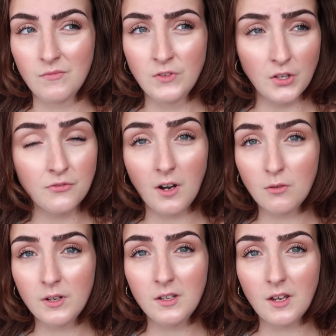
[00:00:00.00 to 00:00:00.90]
not
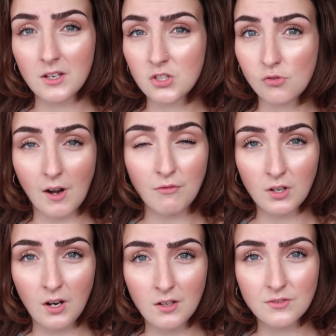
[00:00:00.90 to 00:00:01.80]
very
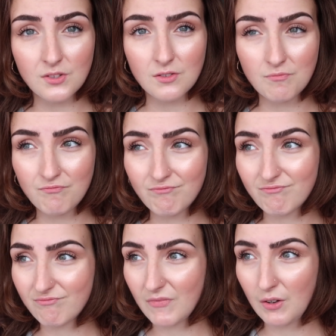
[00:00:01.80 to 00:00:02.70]
extravagant,
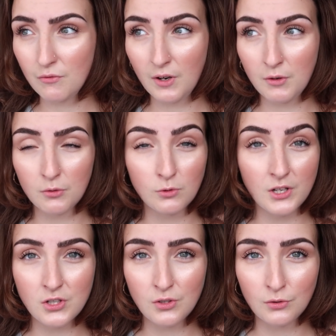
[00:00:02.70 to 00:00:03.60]
very
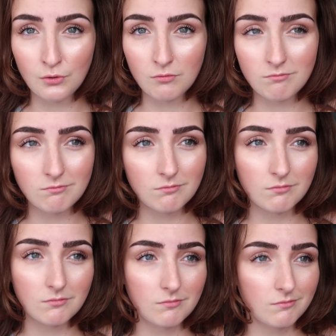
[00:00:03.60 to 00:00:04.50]
original.
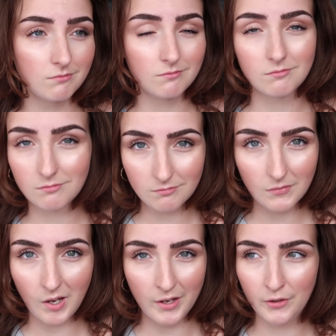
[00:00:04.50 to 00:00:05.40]

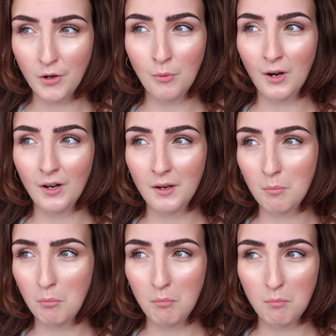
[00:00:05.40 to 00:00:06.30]
I don't know
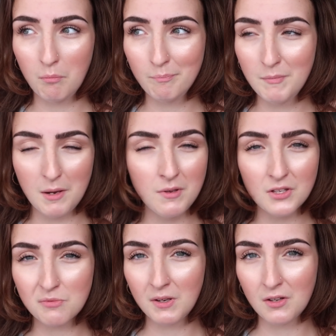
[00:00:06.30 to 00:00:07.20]
why. Maybe
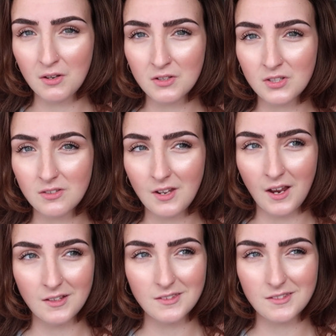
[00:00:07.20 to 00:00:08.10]
it's because
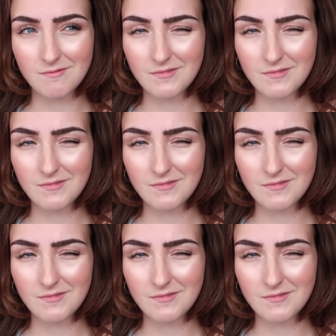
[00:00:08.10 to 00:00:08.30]
that